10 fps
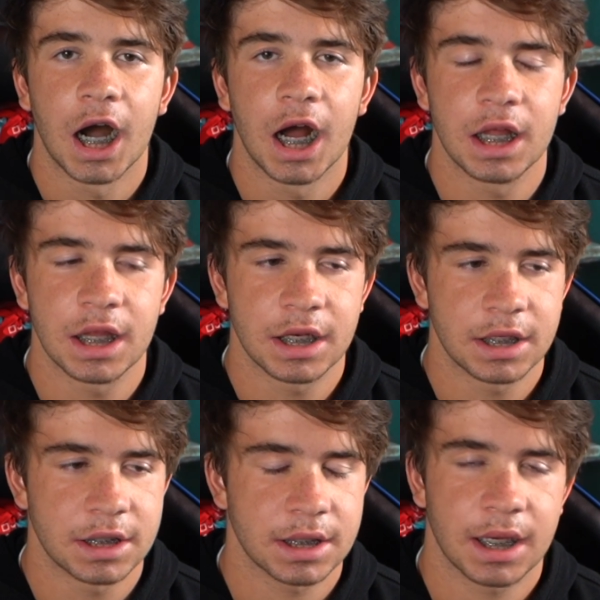and
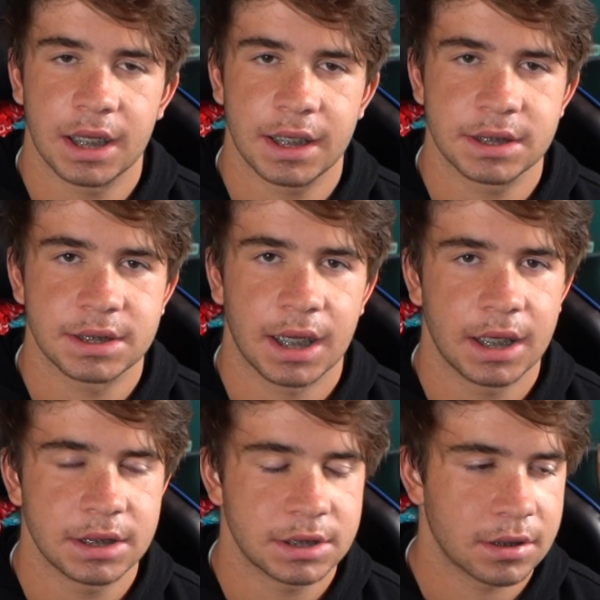then it kind of gets
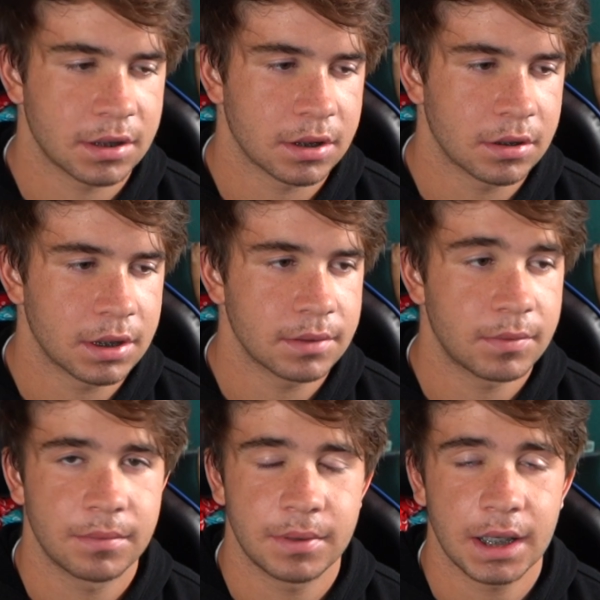tight and starts hurting.
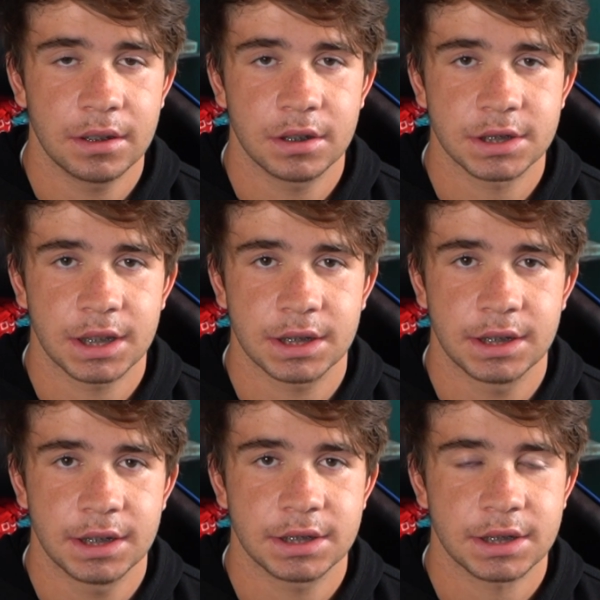My bite looks like
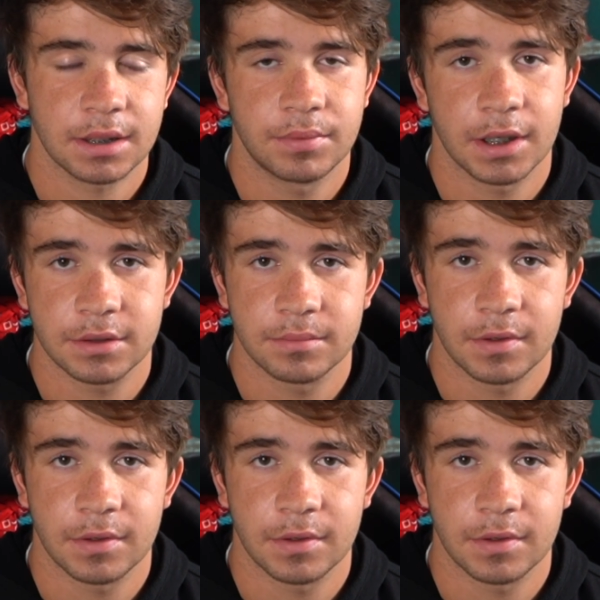this compared to